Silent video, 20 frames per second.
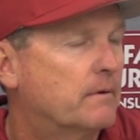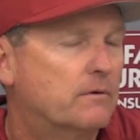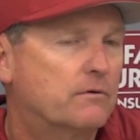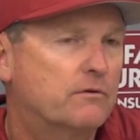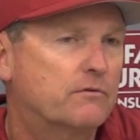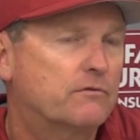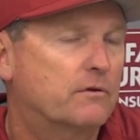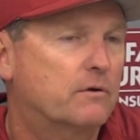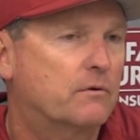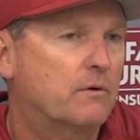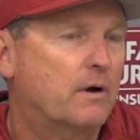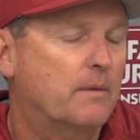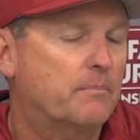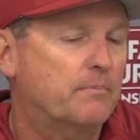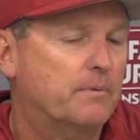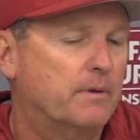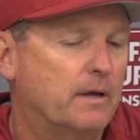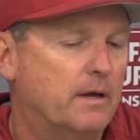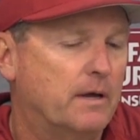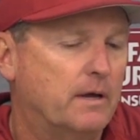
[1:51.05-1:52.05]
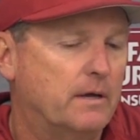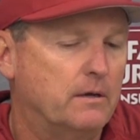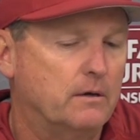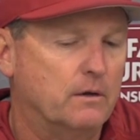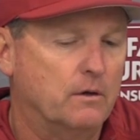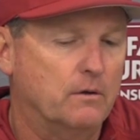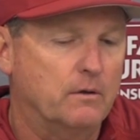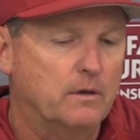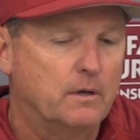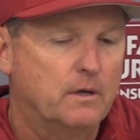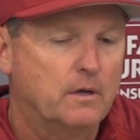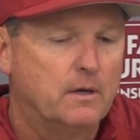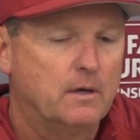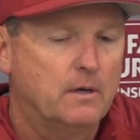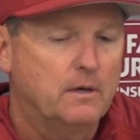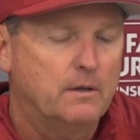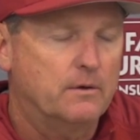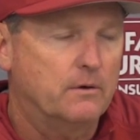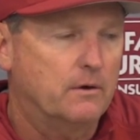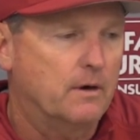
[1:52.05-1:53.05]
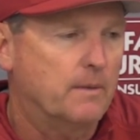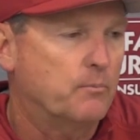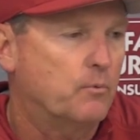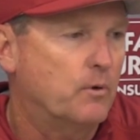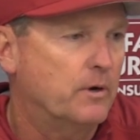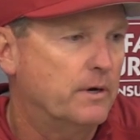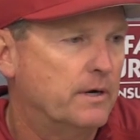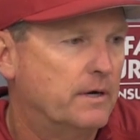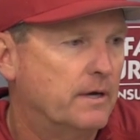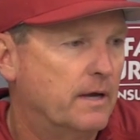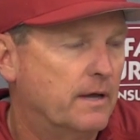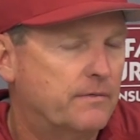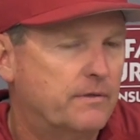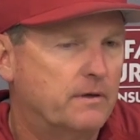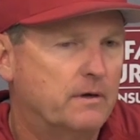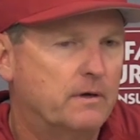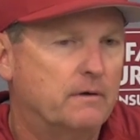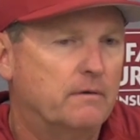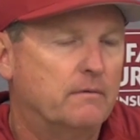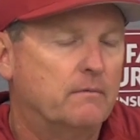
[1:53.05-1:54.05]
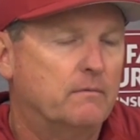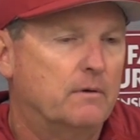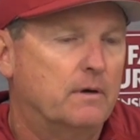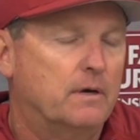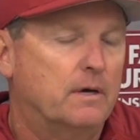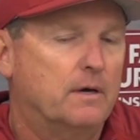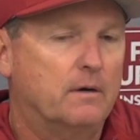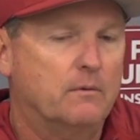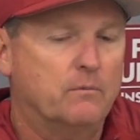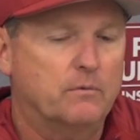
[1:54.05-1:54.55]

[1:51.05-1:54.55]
Just a great play. You know, they're up one to nothing uh,